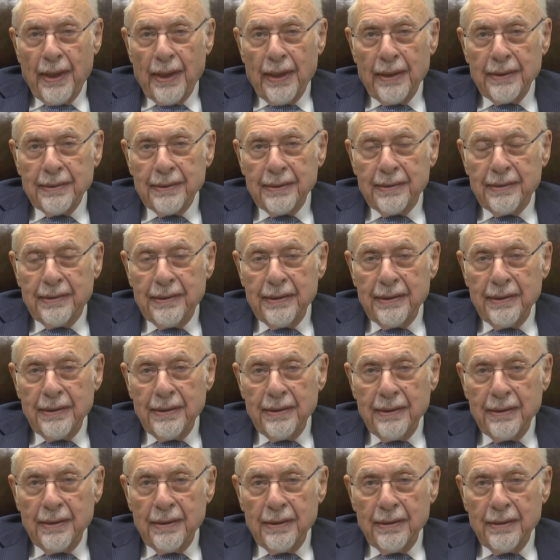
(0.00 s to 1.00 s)

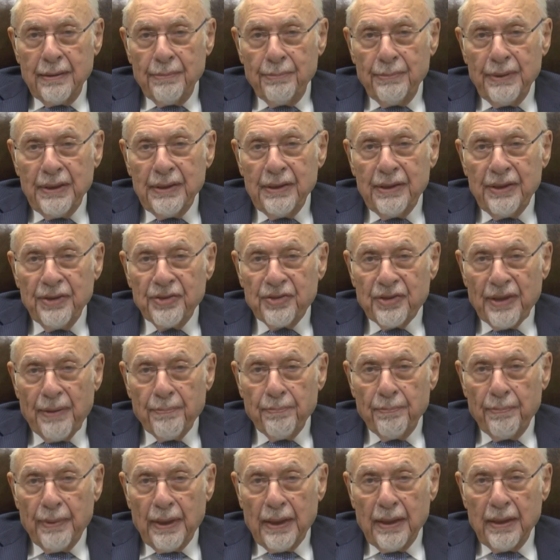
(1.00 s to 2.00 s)
until uh,
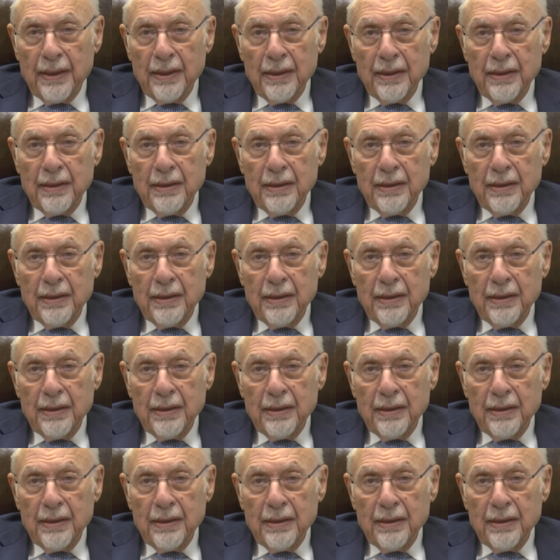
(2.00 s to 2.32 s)
mid-December